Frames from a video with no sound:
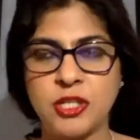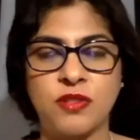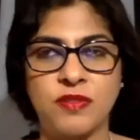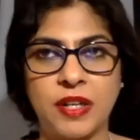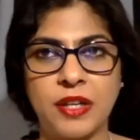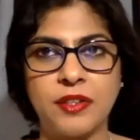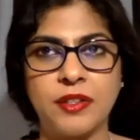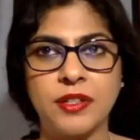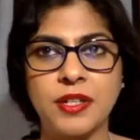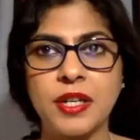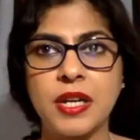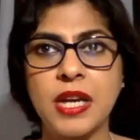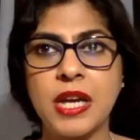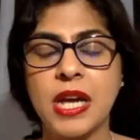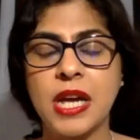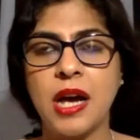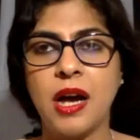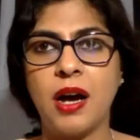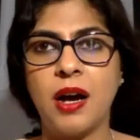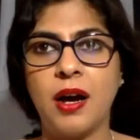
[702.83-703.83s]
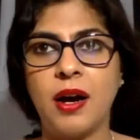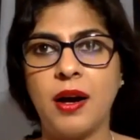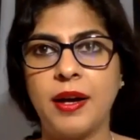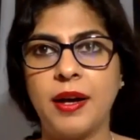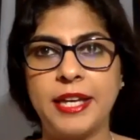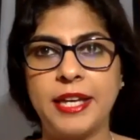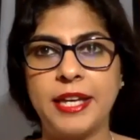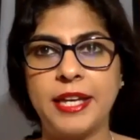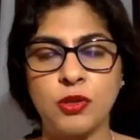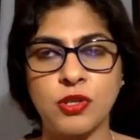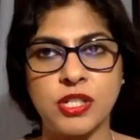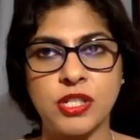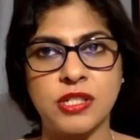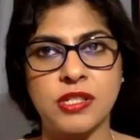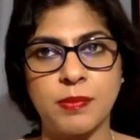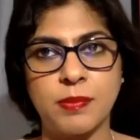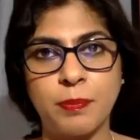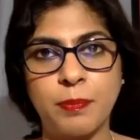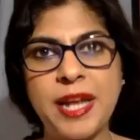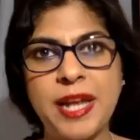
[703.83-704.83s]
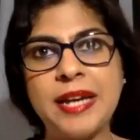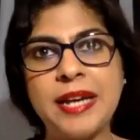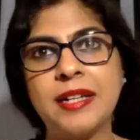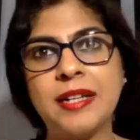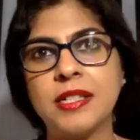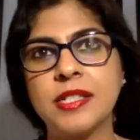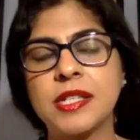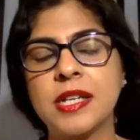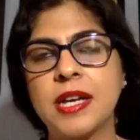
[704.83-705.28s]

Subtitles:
other ecosystem players.